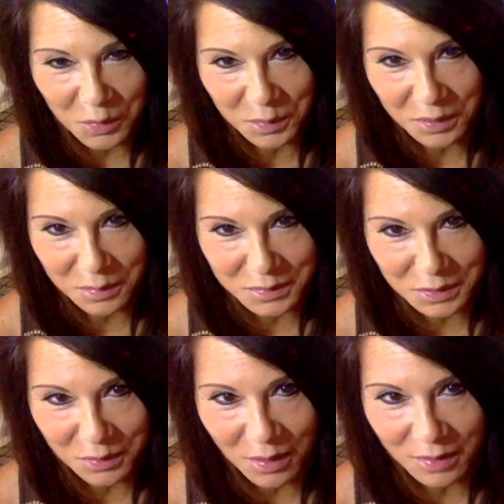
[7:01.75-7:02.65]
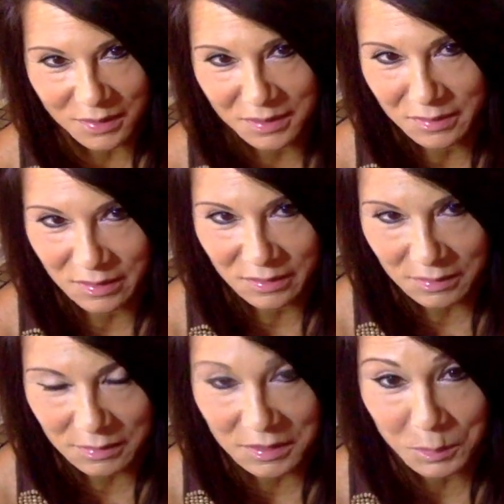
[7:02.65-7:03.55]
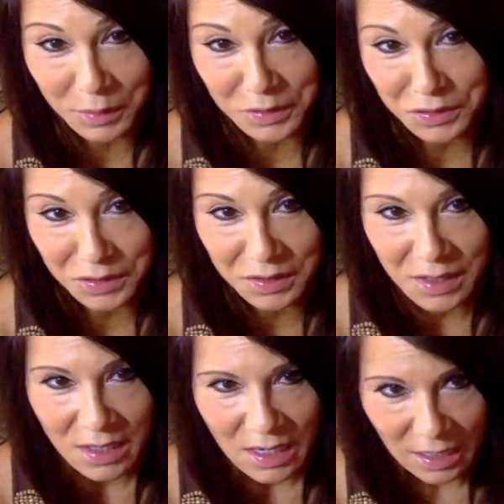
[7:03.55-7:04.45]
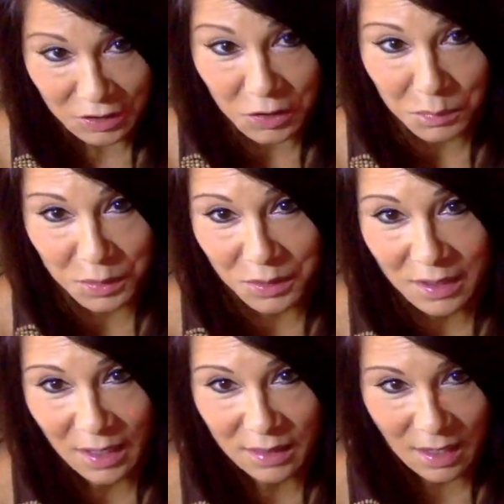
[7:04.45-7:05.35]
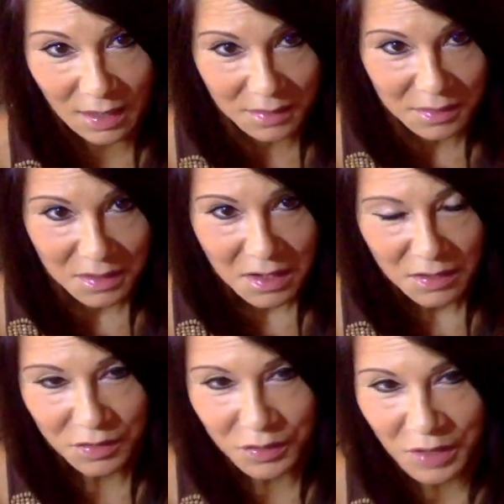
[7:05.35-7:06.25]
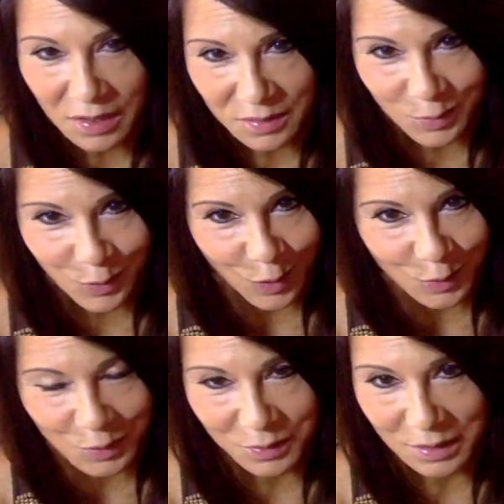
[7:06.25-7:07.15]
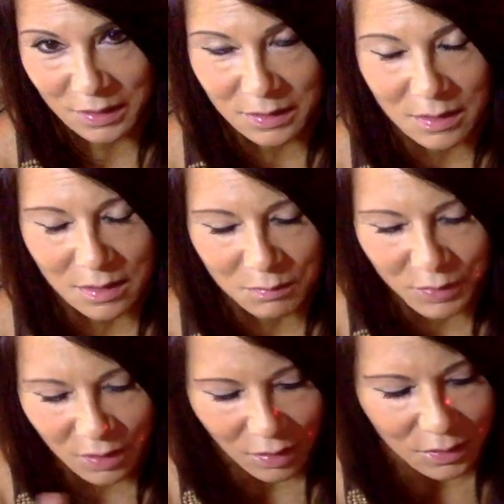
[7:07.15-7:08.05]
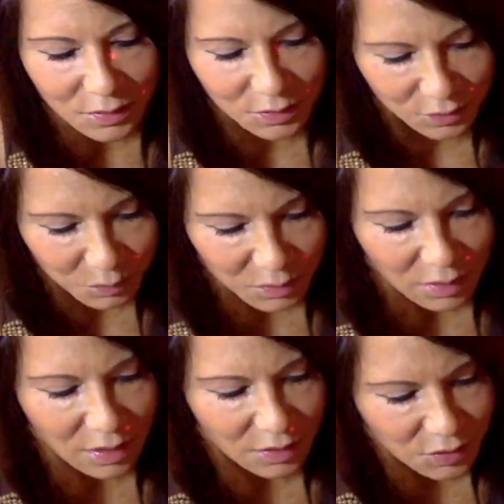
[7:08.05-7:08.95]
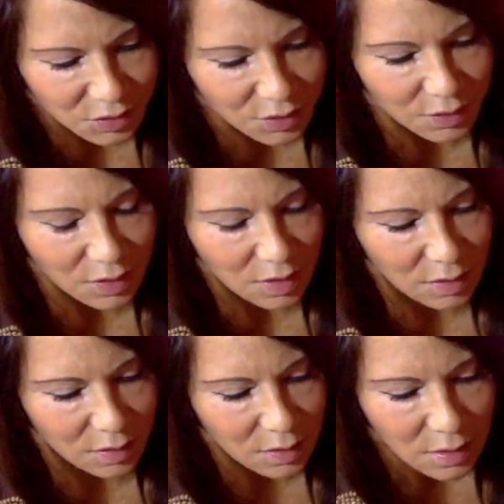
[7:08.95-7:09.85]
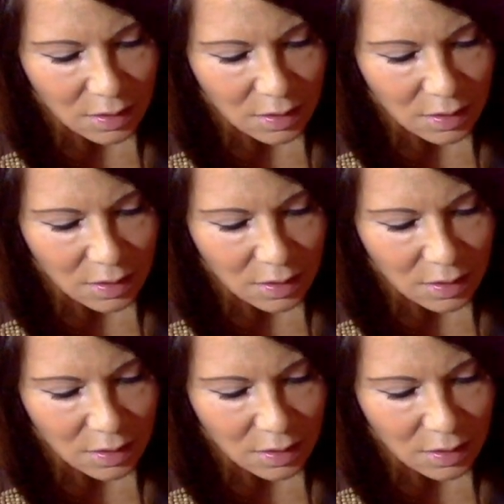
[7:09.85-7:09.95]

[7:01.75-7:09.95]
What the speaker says: open up to your artistic expression and communicate that. The third house is also in regards to communication and